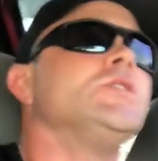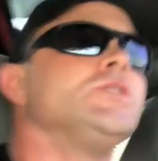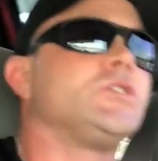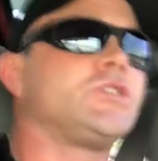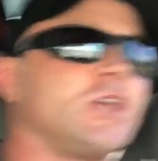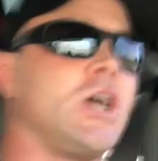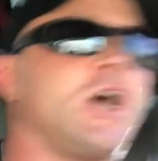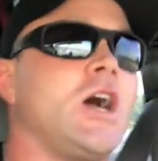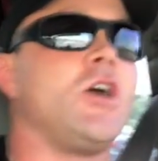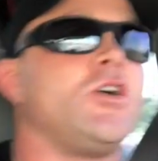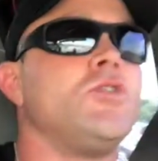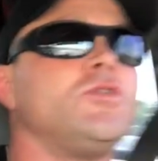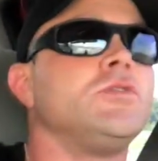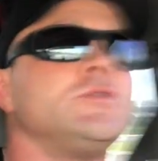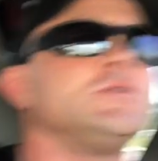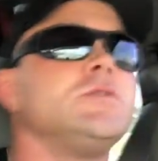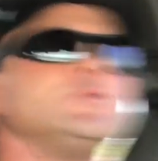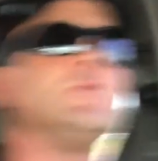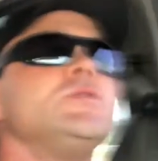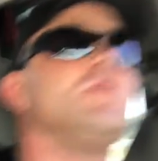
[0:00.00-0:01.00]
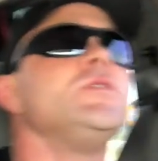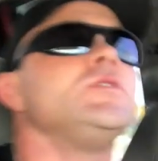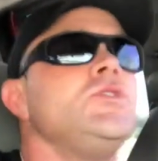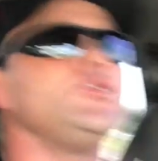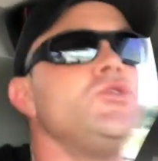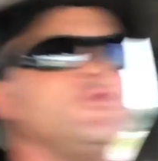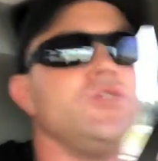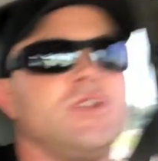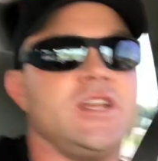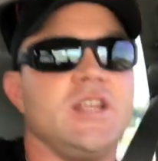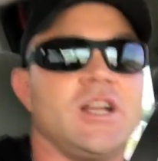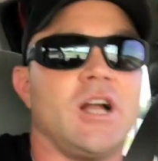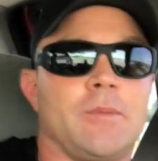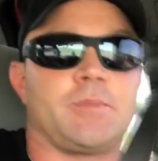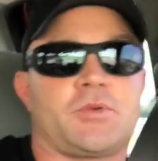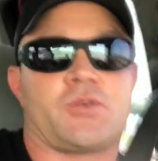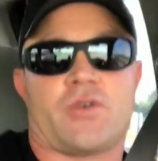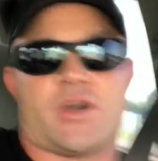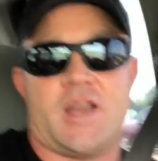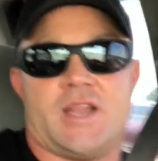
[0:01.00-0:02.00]
So you need
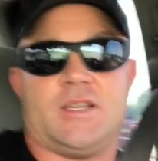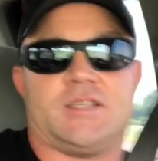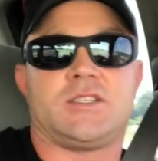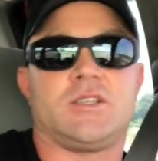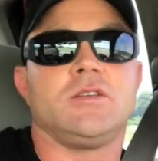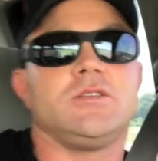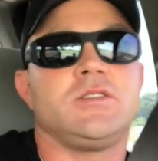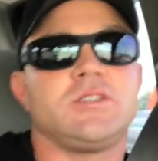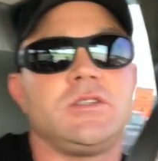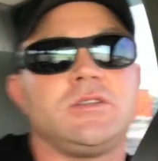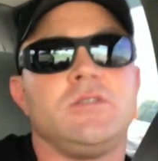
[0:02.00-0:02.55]
upgrades.